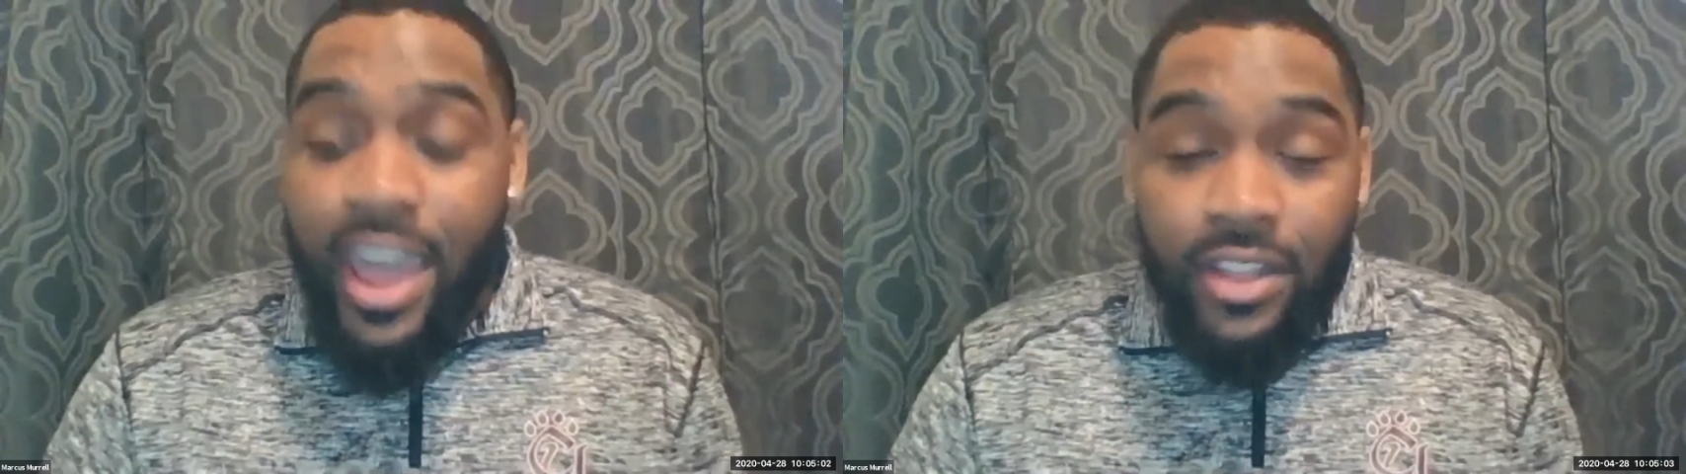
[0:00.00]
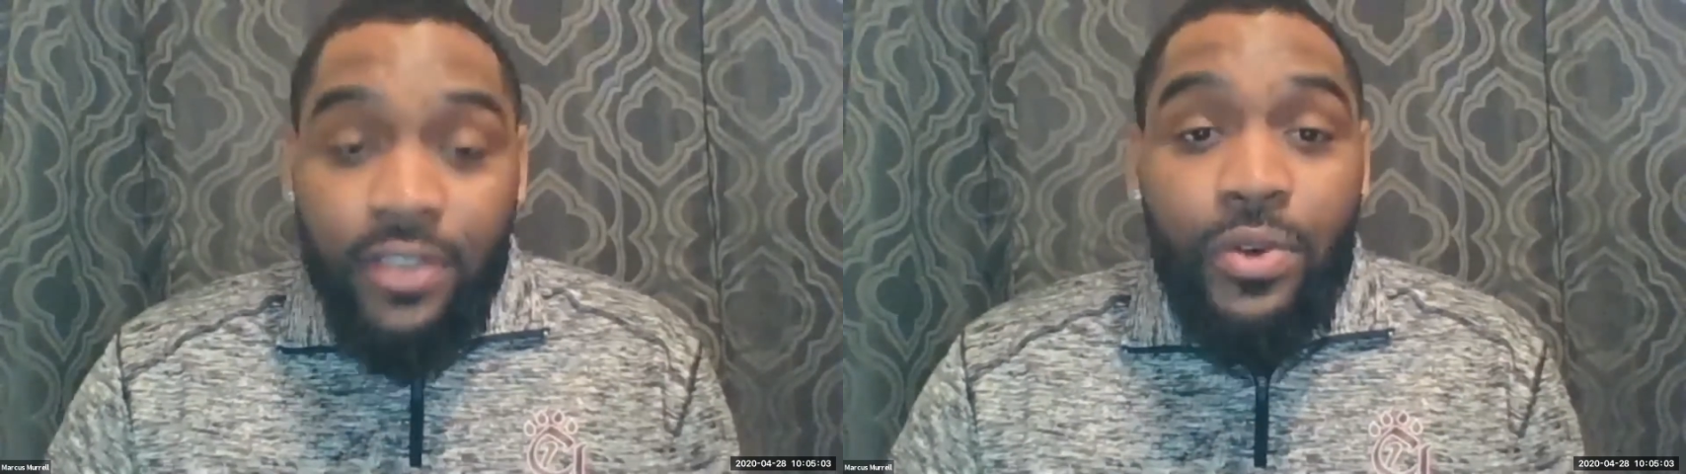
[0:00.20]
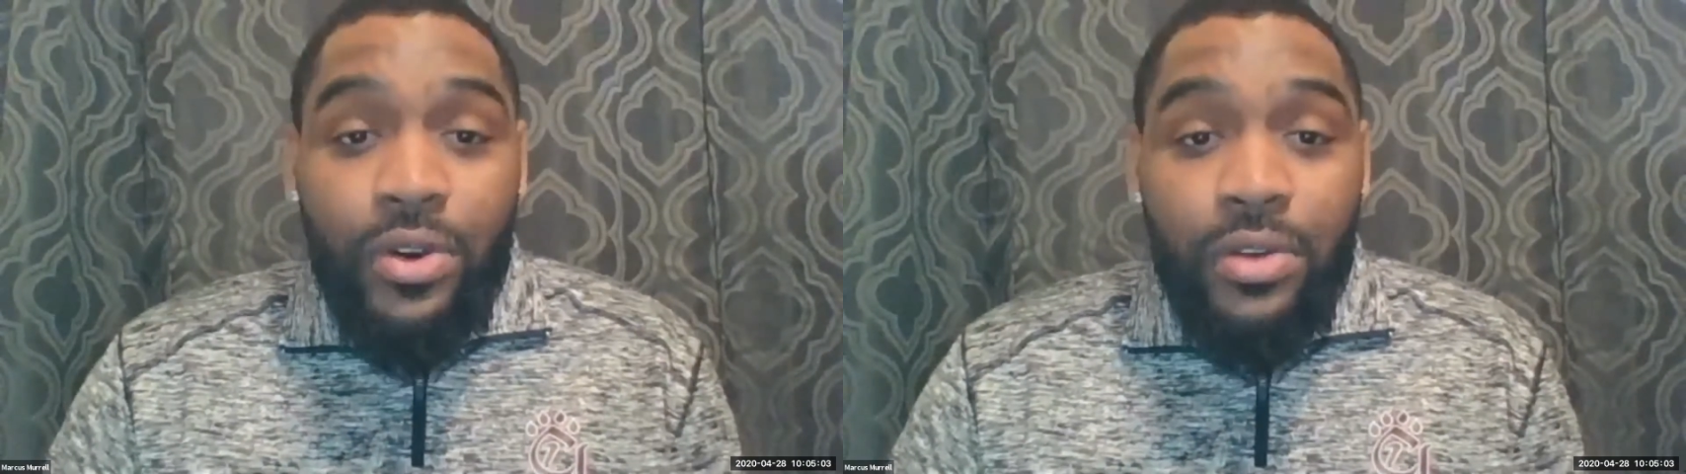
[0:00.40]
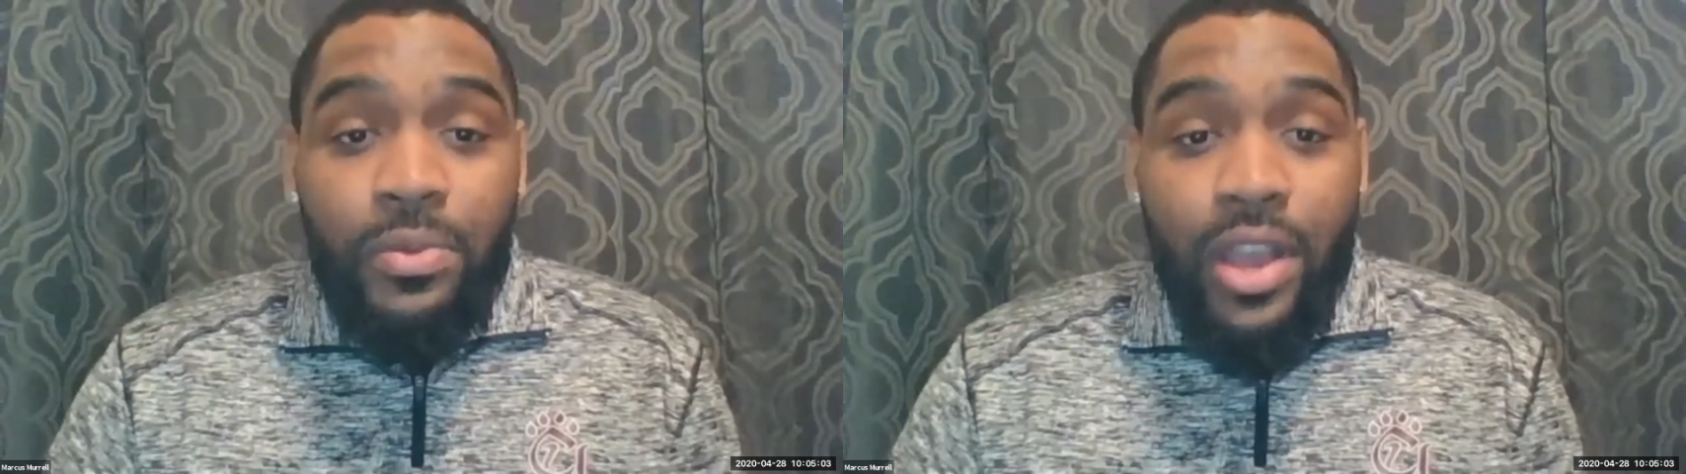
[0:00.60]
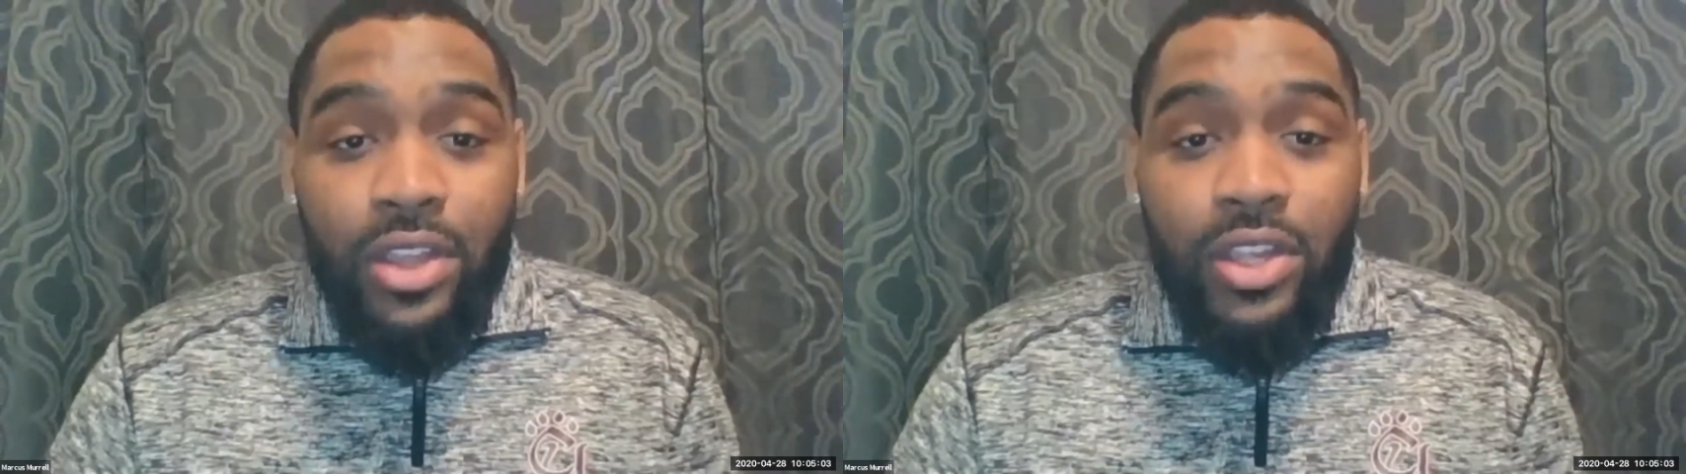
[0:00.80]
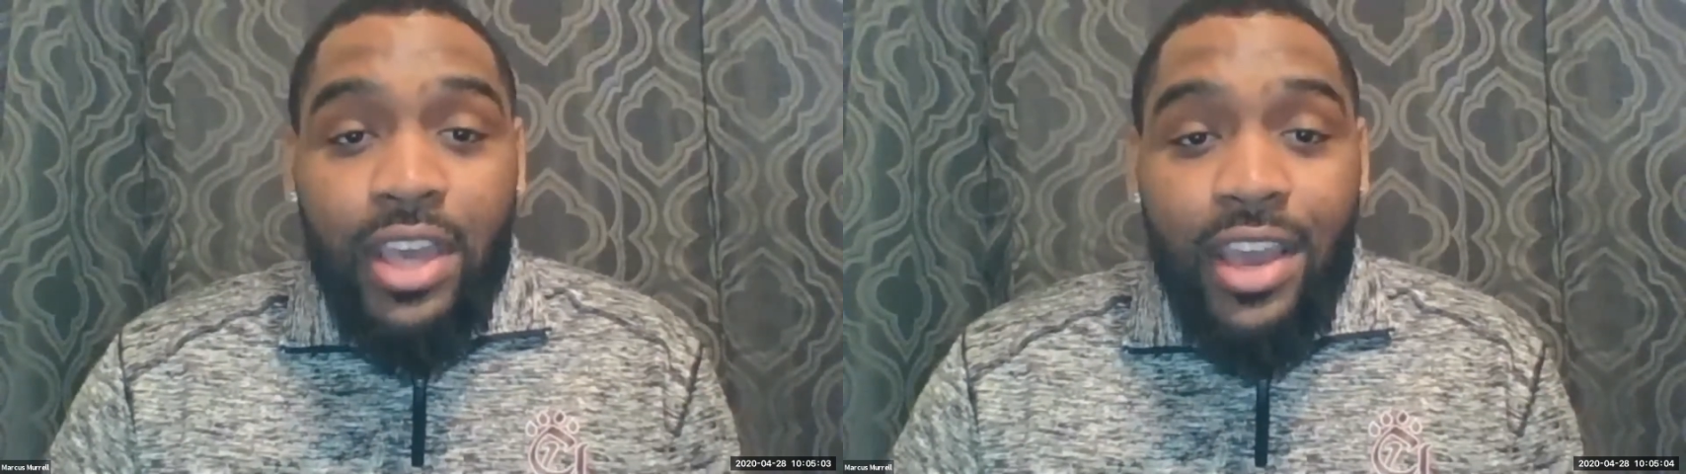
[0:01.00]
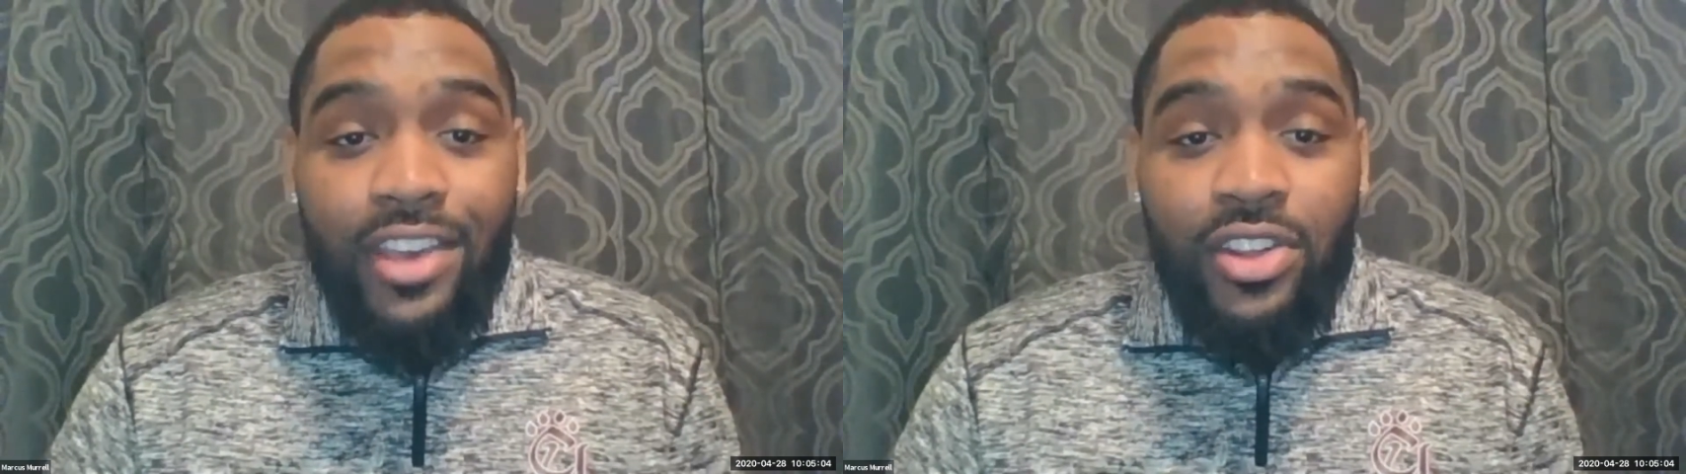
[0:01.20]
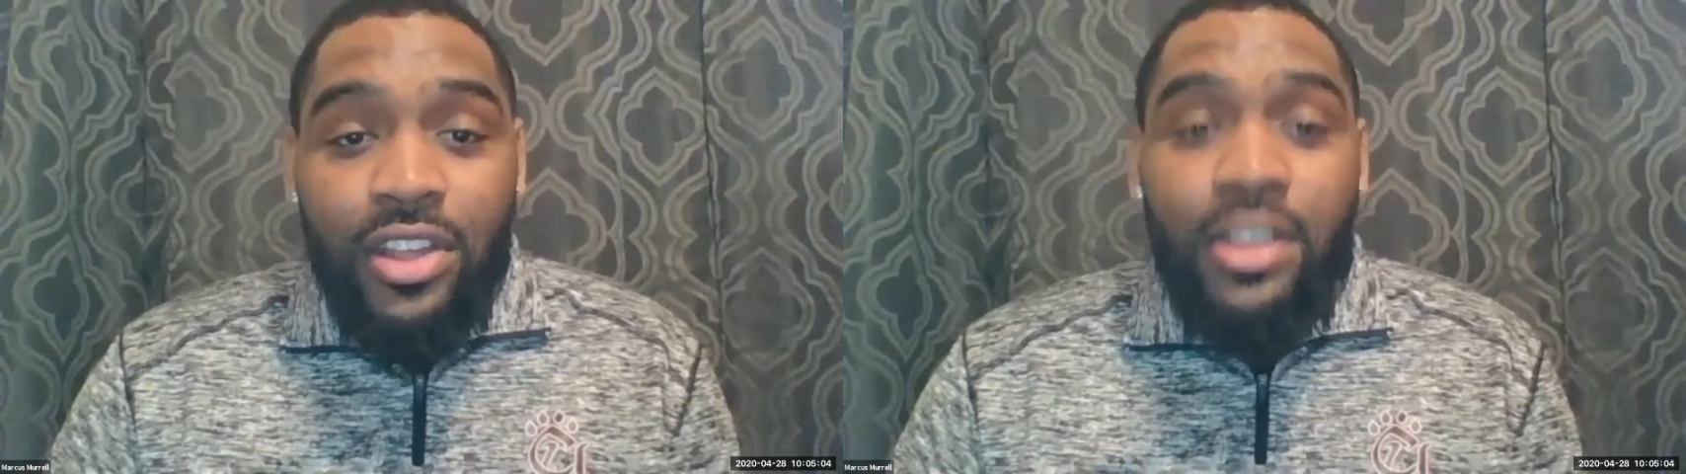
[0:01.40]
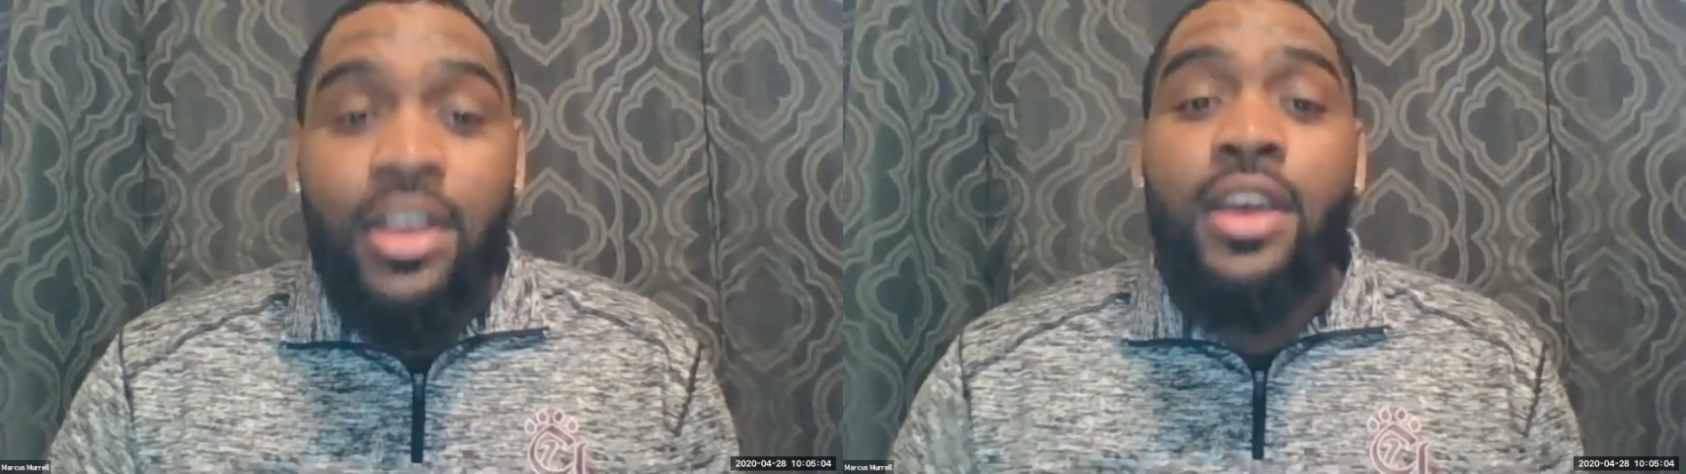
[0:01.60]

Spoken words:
affordable education,